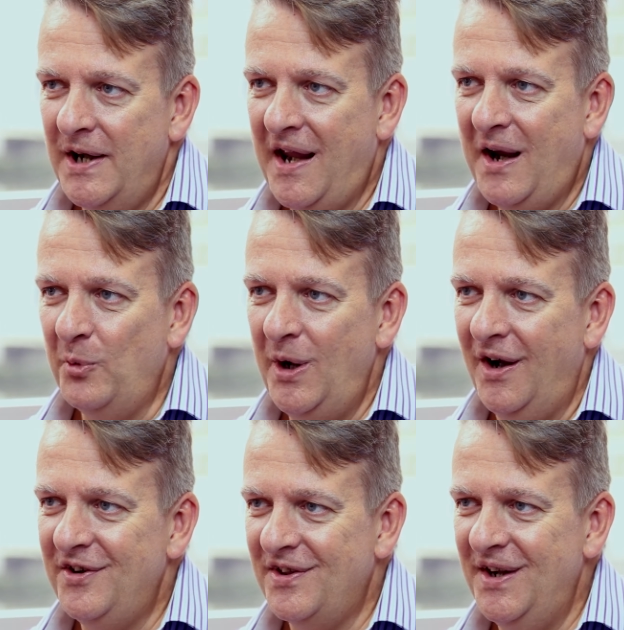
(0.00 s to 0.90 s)
Red Hat we
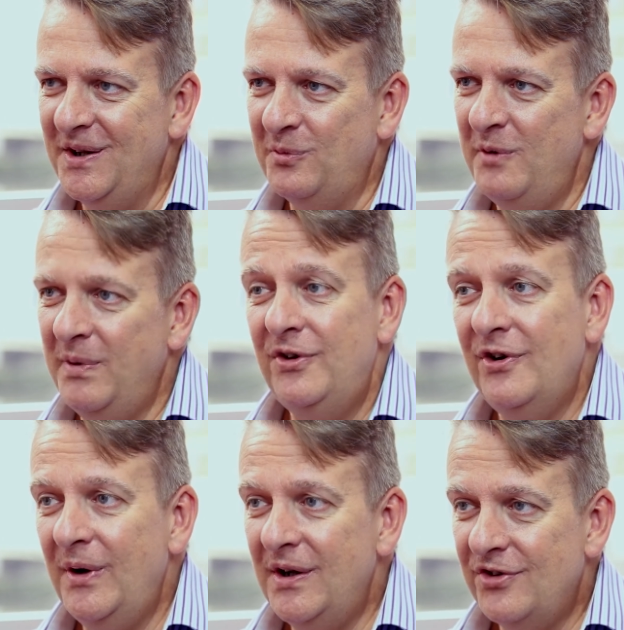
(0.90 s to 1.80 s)
like to think that we've been
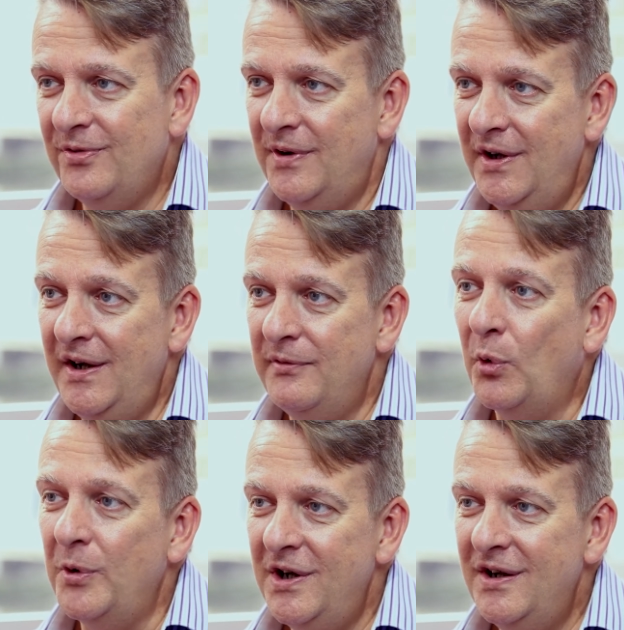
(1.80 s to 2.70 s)
doing this for nearly
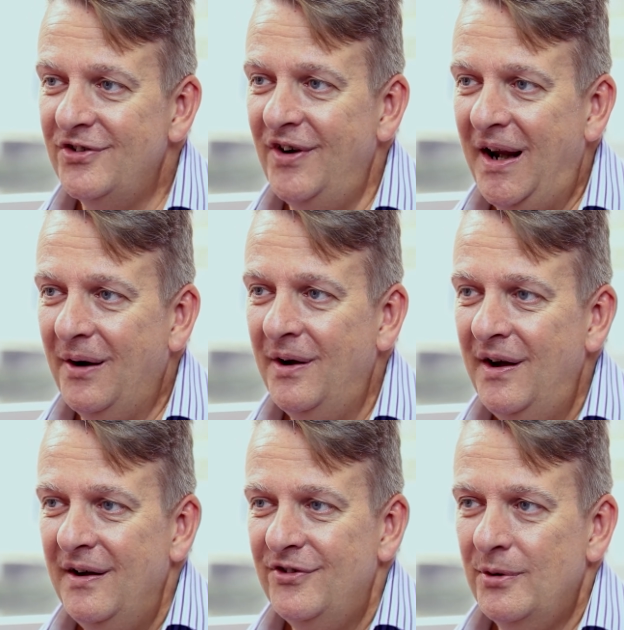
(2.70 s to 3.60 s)
4 years now.
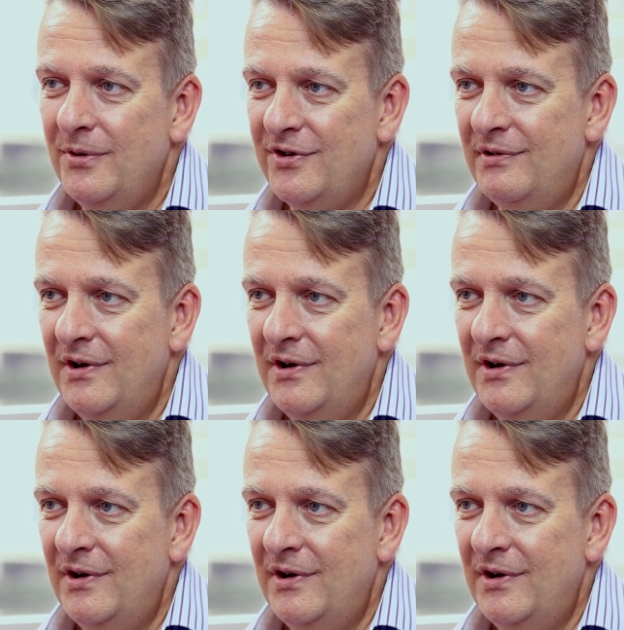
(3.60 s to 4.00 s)
So as a